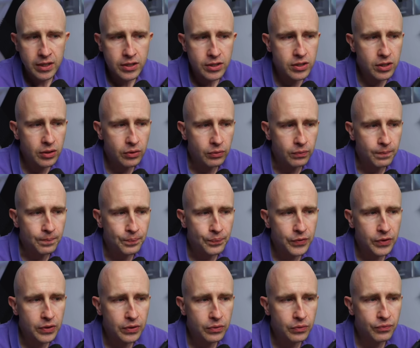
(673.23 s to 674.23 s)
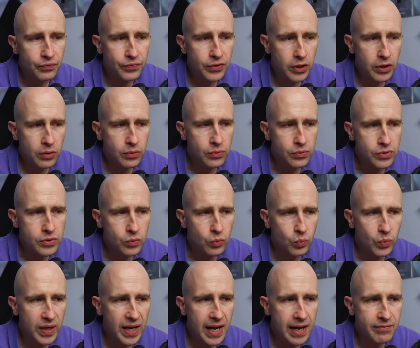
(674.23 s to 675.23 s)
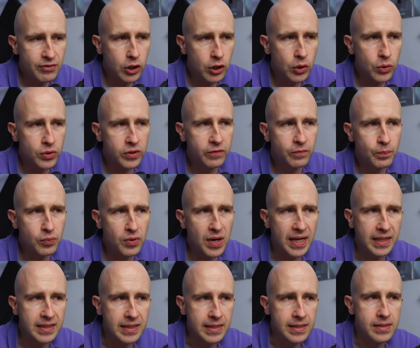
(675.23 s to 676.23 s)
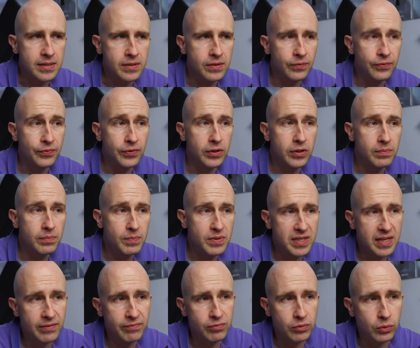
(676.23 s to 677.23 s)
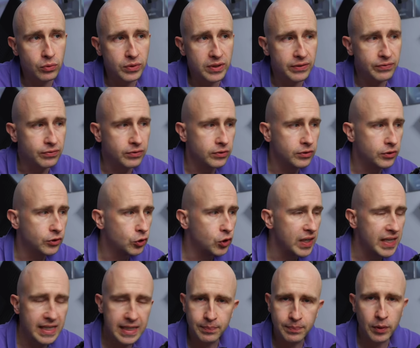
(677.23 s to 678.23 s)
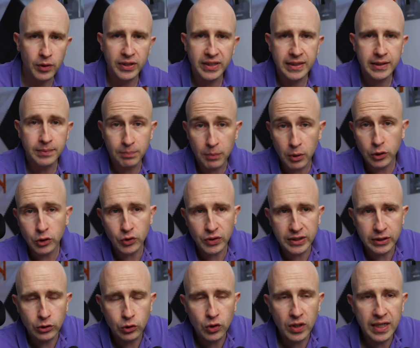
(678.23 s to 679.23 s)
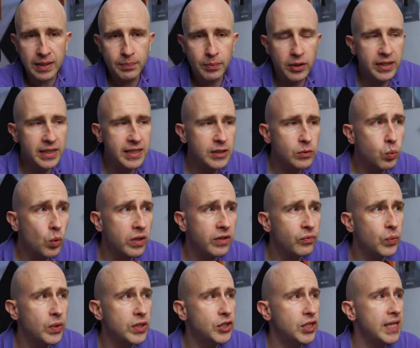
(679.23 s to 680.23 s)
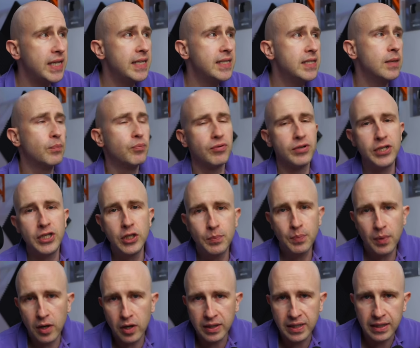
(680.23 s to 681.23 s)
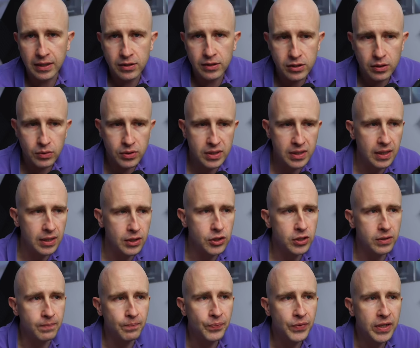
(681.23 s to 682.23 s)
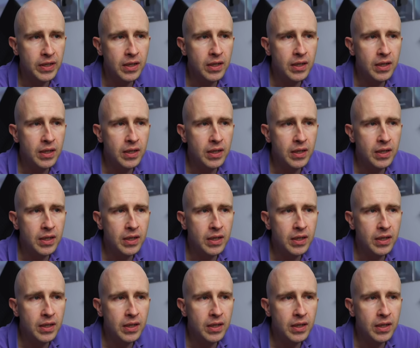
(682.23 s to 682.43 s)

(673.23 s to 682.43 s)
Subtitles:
So for those, we have a code of practice for several different trade bodies, motoring trade bodies, one of which is the British Parking Association.